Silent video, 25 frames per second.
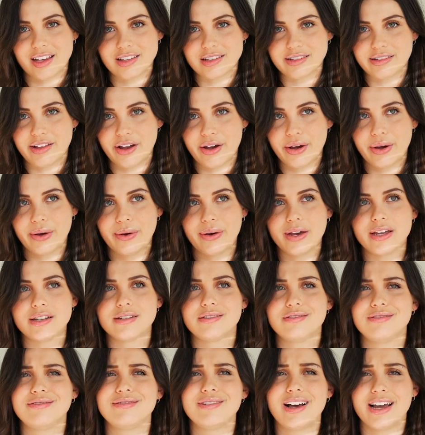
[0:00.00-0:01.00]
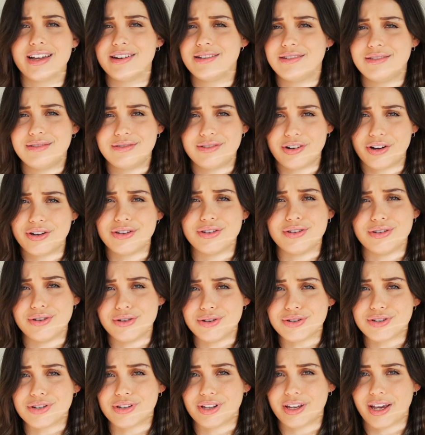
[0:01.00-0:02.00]
it gets low. I don't
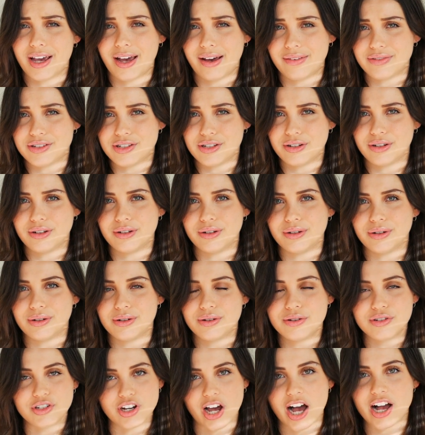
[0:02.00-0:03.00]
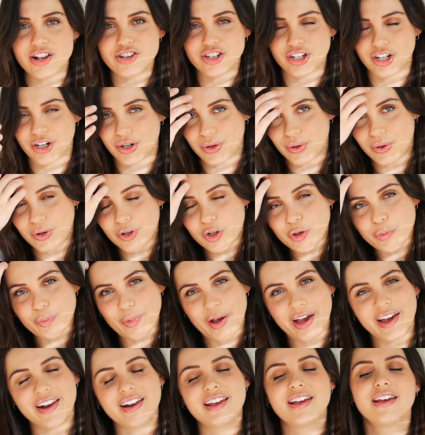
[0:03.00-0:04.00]
usually have to charge it at all,
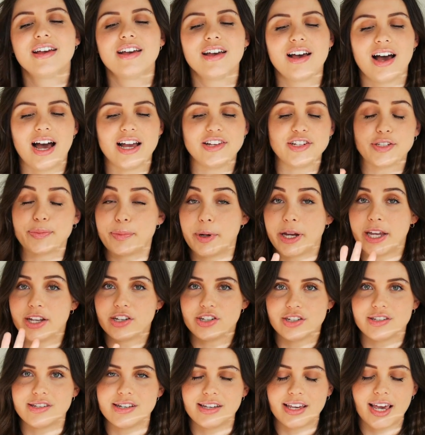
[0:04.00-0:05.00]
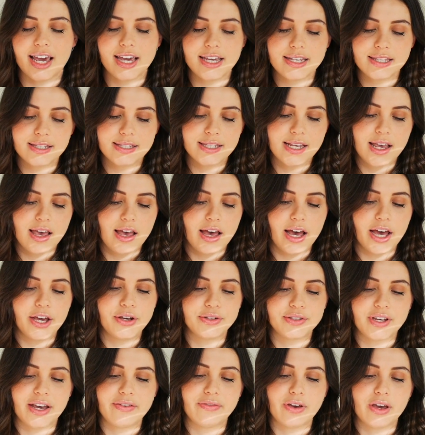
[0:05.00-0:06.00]
but I just bring it just in case. I
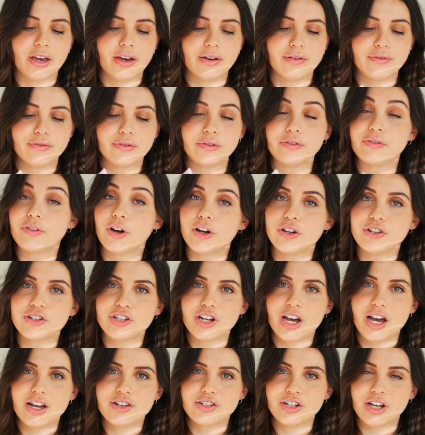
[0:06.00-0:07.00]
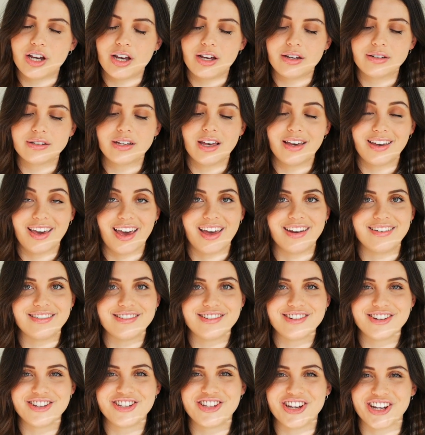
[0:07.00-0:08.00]
also have a phone charger,
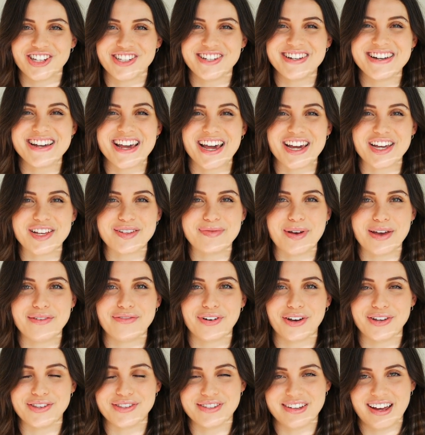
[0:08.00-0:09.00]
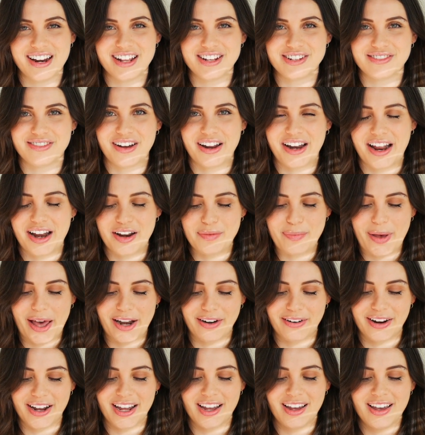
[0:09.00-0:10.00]
again, just in case my phone's starting to run out of
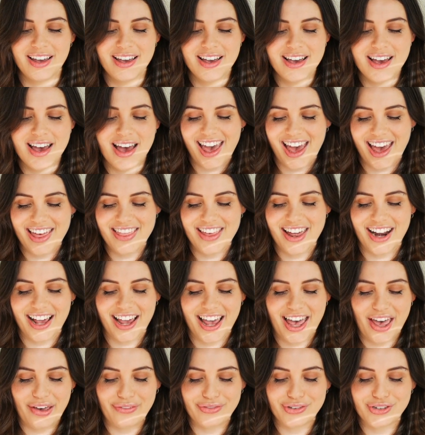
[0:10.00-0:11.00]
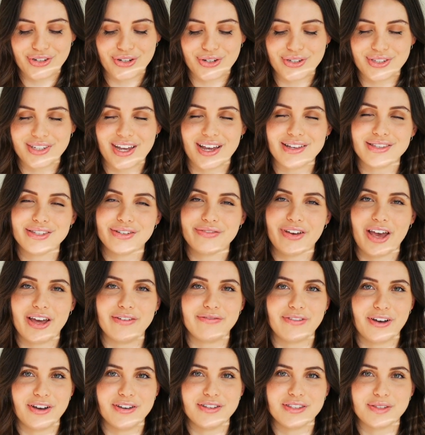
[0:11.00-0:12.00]
battery. And then I have 2 sets of
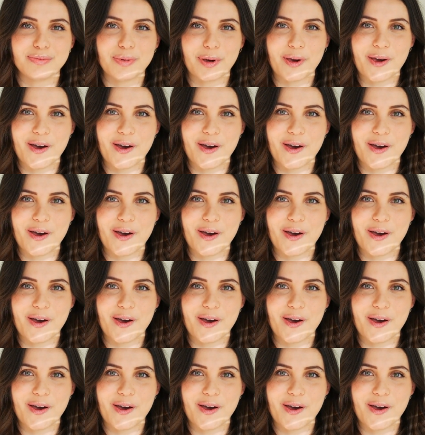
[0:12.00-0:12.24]
headphones